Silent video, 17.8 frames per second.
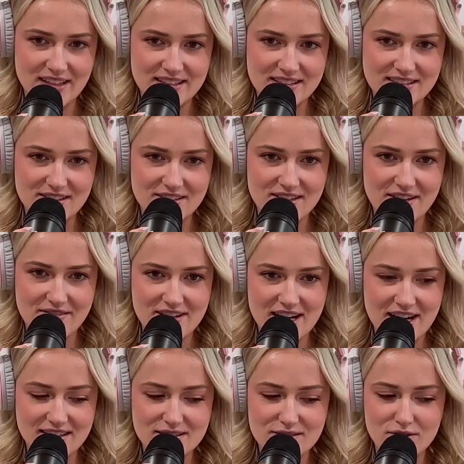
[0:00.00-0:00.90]
So
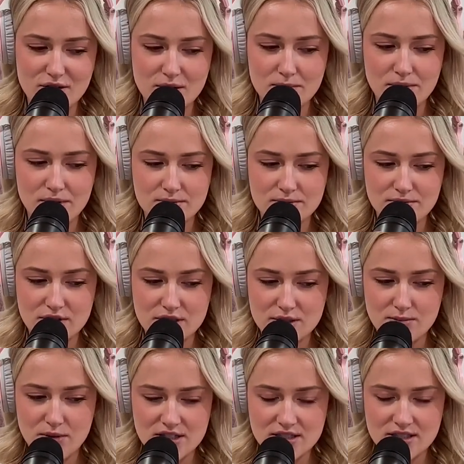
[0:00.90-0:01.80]
Devin asked for
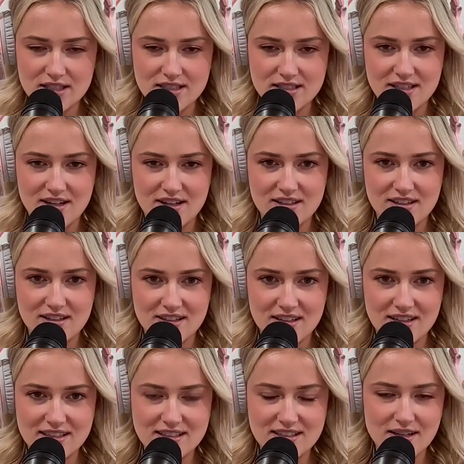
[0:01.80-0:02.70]
responses on
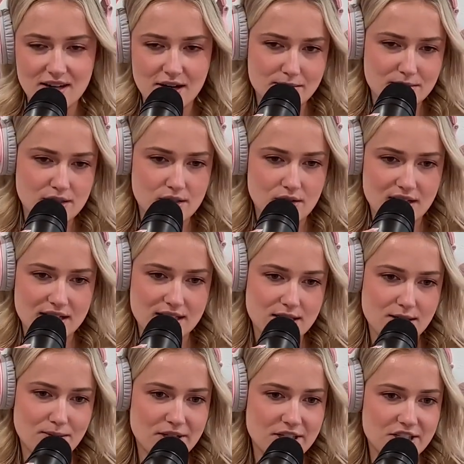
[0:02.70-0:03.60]
her Instagram story.
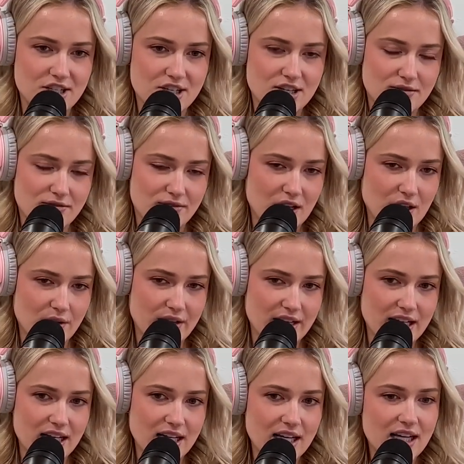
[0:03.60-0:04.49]
So make sure you're
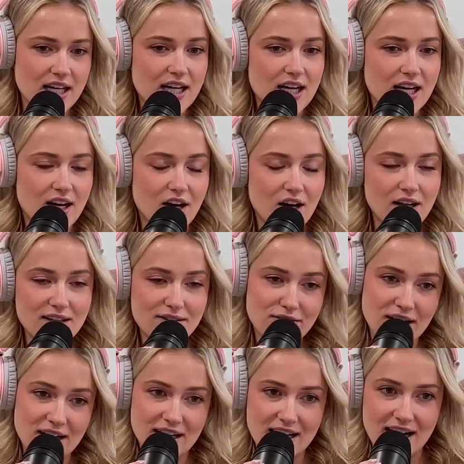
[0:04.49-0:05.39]
following all of
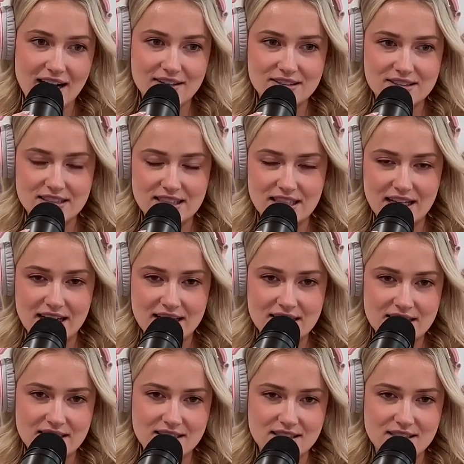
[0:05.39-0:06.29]
our accounts
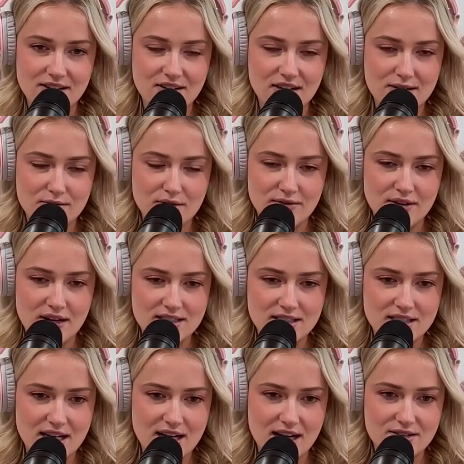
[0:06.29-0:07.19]
and So Glad We're
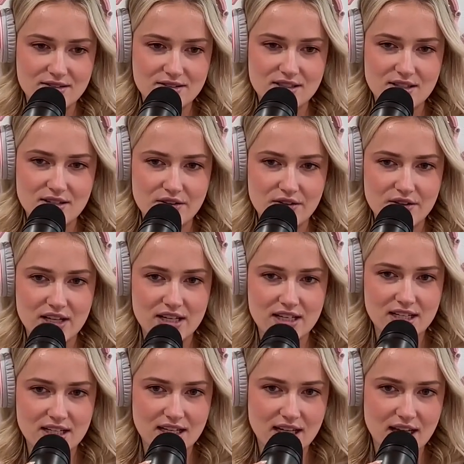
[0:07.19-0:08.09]
Friends account so you
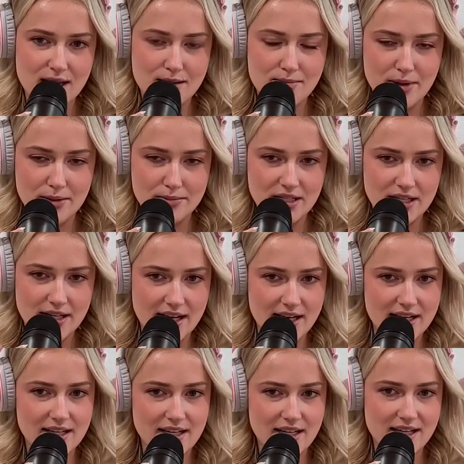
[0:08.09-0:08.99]
can keep up to
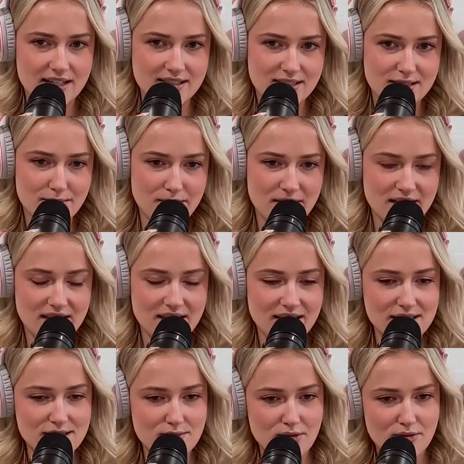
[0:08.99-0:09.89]
date and submit
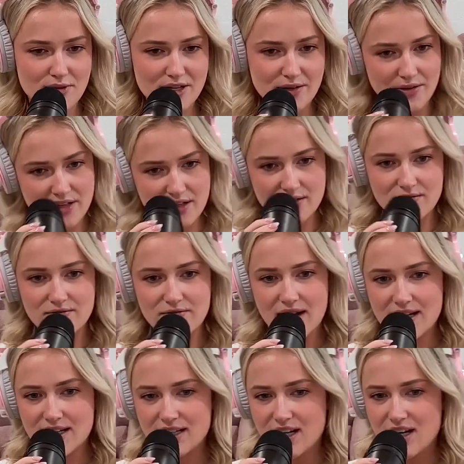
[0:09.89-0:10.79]
things when we're doing
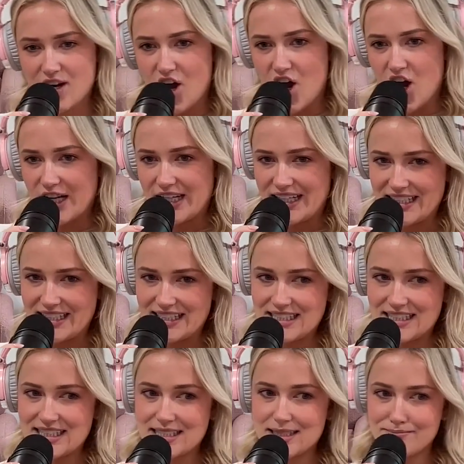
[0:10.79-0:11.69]
fun audience
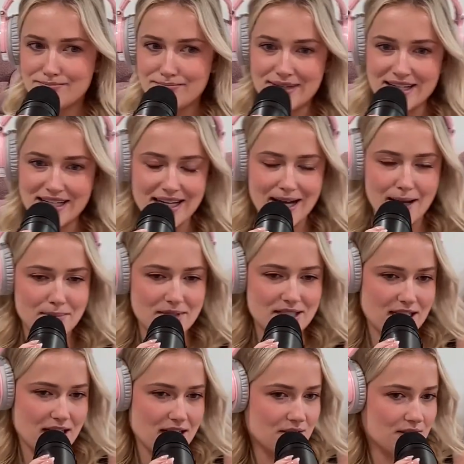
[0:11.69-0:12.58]
submitted
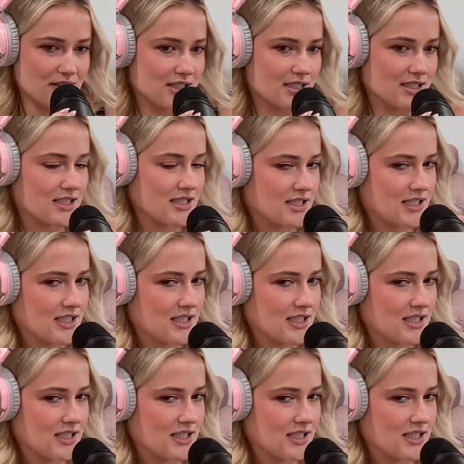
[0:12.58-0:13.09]
episodes.